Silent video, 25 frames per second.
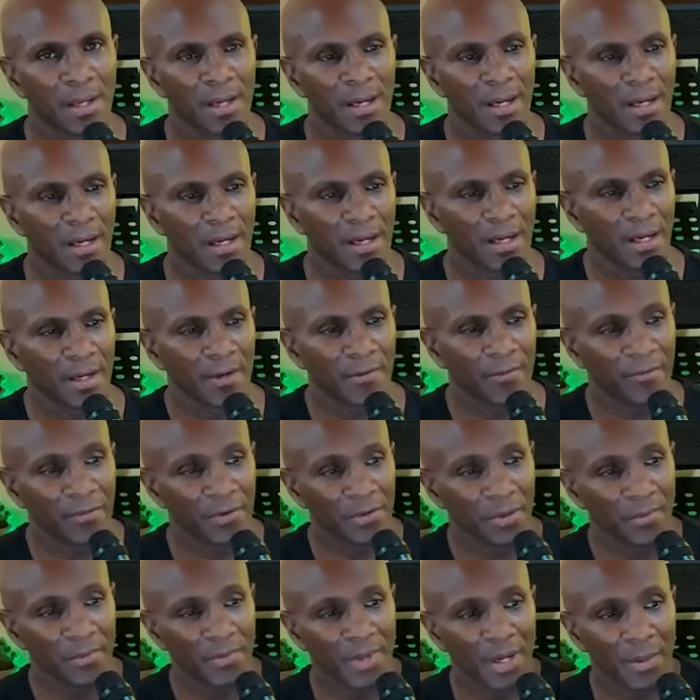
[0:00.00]

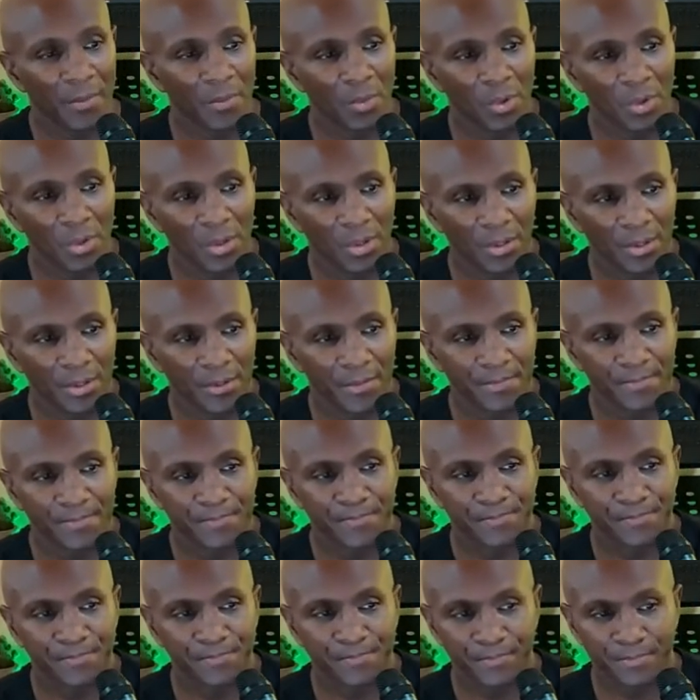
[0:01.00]
For the MacBook,
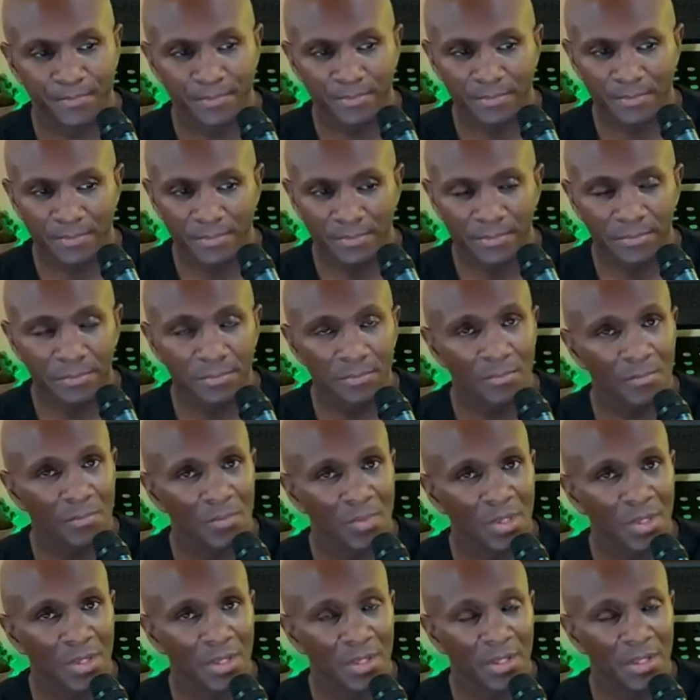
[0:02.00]

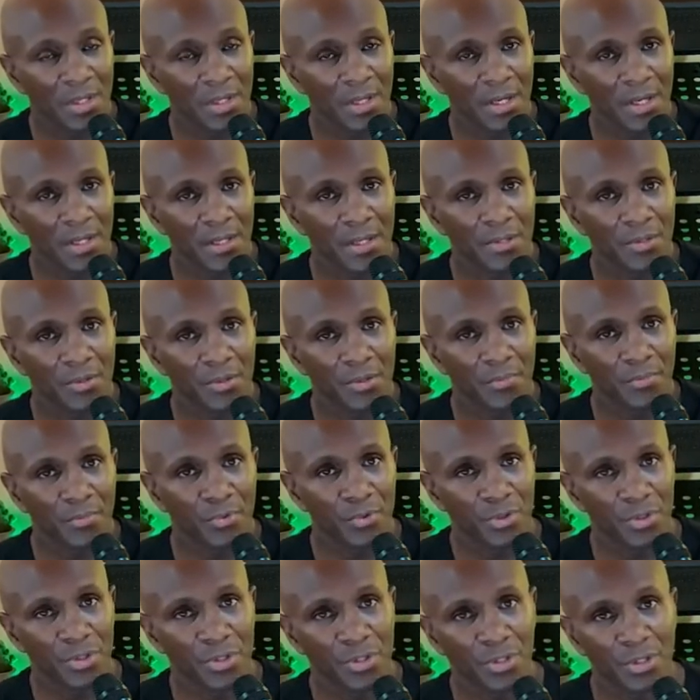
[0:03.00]
it can last you a
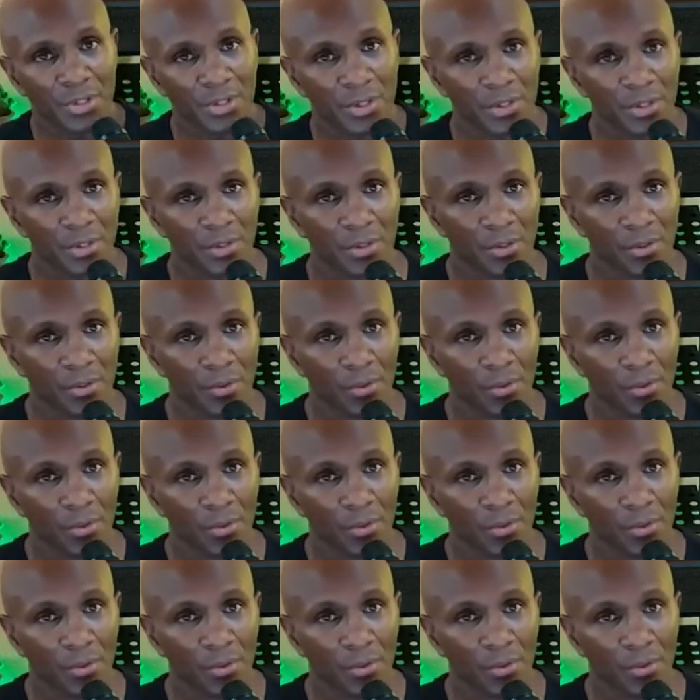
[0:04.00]
pretty